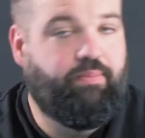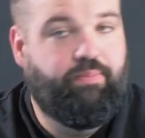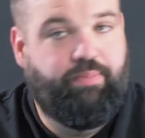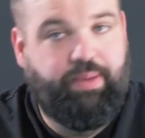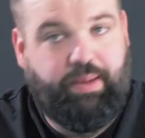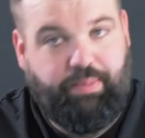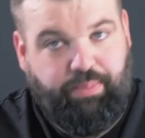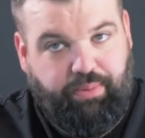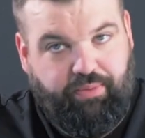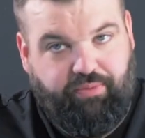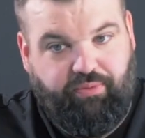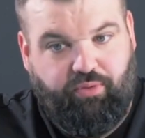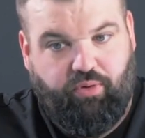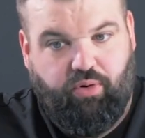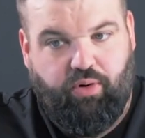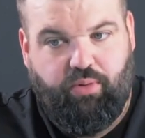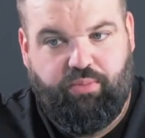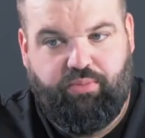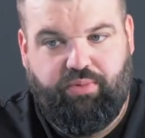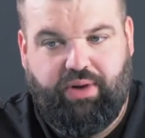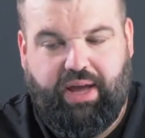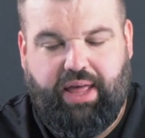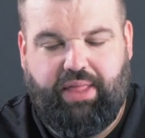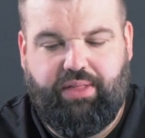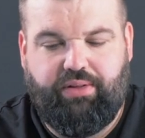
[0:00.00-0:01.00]
be
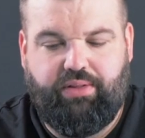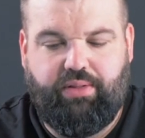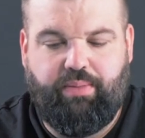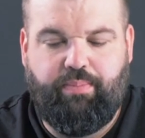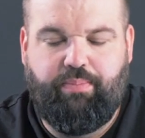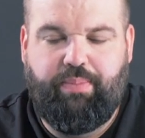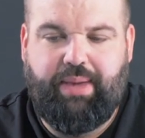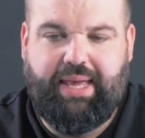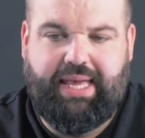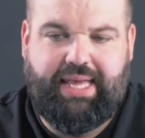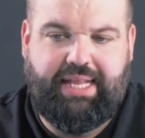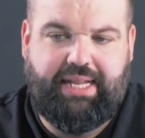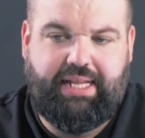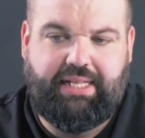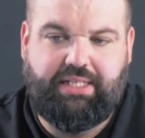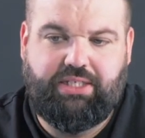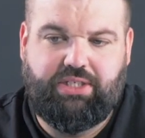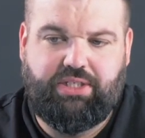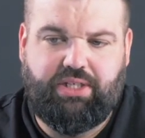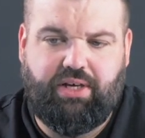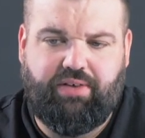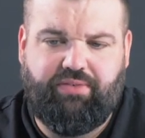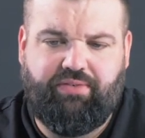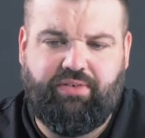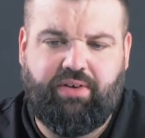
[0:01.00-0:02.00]
performed rather than being in
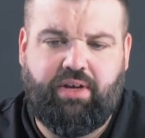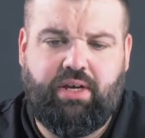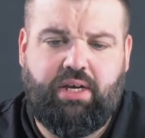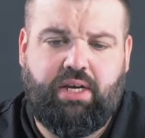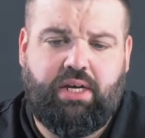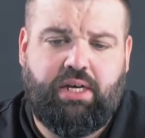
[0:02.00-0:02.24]
stuff.